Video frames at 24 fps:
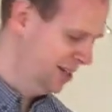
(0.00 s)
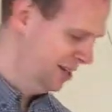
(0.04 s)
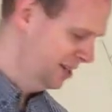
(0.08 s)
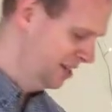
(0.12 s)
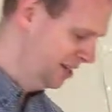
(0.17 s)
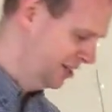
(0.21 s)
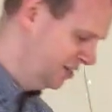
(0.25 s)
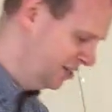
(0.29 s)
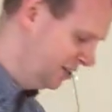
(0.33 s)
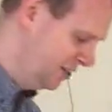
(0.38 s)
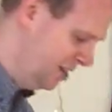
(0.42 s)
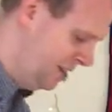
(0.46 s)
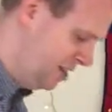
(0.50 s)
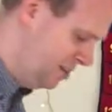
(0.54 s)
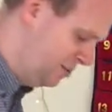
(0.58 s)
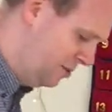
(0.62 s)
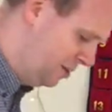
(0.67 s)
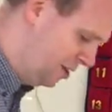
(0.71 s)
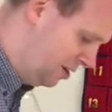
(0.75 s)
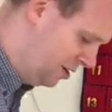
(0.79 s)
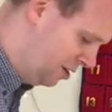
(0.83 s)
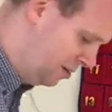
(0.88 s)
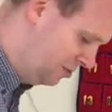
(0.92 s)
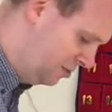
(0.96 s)
So here we go.
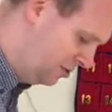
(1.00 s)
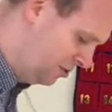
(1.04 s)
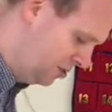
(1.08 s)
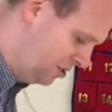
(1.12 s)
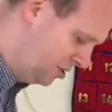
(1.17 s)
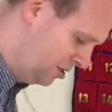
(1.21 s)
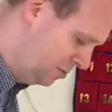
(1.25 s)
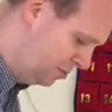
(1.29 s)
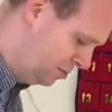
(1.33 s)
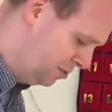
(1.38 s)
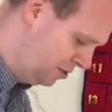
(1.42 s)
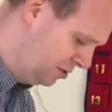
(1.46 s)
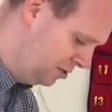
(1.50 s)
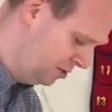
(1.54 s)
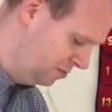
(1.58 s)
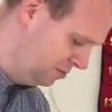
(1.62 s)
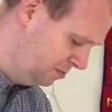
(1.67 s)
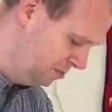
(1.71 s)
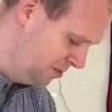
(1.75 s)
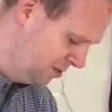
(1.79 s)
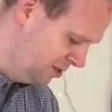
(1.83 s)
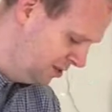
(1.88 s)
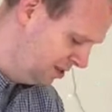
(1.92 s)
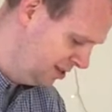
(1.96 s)
I'm just going to put them
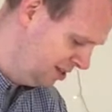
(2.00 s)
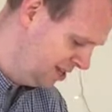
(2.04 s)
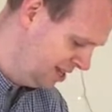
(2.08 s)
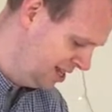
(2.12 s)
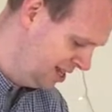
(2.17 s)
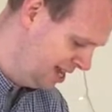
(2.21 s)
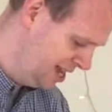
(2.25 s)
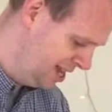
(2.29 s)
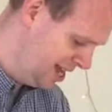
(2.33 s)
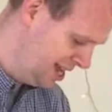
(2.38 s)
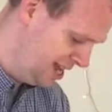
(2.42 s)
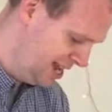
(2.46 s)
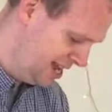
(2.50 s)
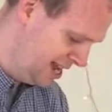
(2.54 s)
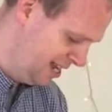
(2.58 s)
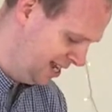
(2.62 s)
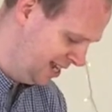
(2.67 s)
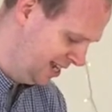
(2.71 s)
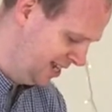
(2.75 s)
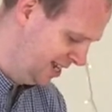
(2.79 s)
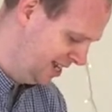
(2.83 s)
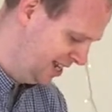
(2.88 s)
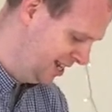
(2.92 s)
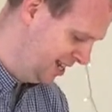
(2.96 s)
there,
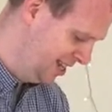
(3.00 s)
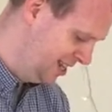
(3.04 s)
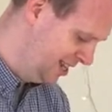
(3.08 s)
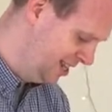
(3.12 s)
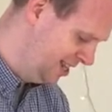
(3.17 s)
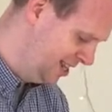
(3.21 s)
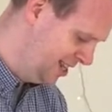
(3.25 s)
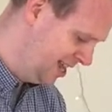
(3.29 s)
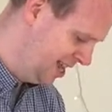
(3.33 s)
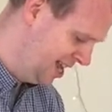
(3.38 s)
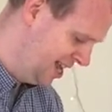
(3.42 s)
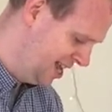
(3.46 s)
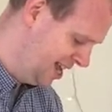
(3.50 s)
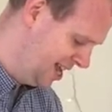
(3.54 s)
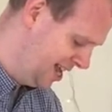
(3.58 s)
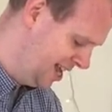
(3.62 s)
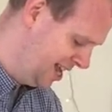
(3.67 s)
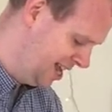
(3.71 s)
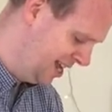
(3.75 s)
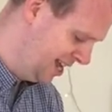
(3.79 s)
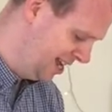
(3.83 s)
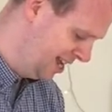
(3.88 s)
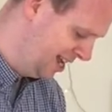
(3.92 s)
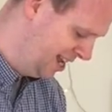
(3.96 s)
there
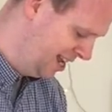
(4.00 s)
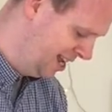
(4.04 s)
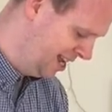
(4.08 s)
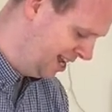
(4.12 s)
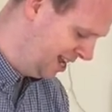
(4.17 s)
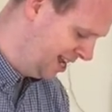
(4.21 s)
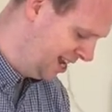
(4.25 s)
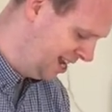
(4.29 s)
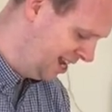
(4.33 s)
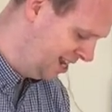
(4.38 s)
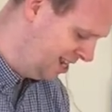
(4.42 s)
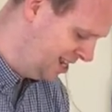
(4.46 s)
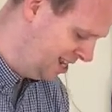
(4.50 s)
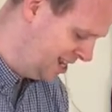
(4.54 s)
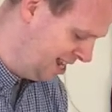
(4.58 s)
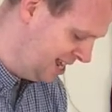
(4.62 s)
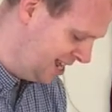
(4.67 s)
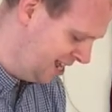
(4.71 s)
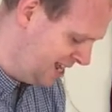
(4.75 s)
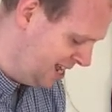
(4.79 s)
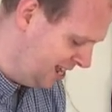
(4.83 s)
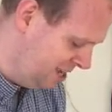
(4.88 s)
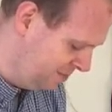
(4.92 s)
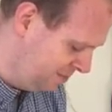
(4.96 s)
and
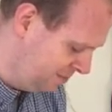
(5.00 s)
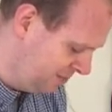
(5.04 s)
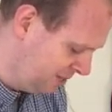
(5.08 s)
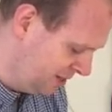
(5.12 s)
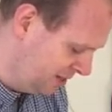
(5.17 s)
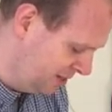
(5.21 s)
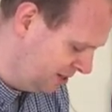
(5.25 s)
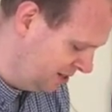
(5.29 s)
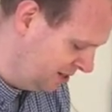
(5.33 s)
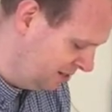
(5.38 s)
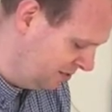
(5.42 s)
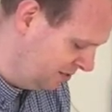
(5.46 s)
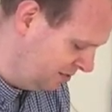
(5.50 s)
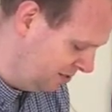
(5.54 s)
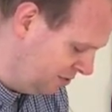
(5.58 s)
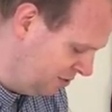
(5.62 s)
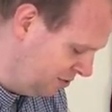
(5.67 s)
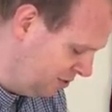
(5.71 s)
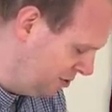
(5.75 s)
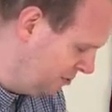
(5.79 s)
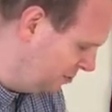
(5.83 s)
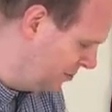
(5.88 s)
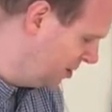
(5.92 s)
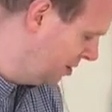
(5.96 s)
there for
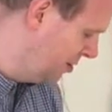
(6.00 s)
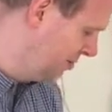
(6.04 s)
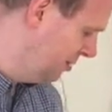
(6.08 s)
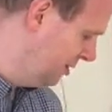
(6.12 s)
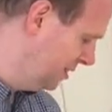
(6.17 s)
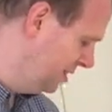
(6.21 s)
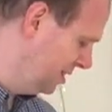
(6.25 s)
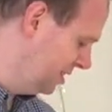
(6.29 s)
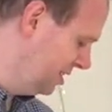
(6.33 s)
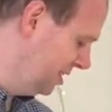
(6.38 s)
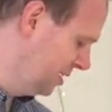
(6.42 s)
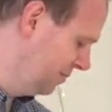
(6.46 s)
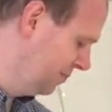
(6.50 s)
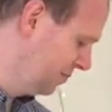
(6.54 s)
the moment.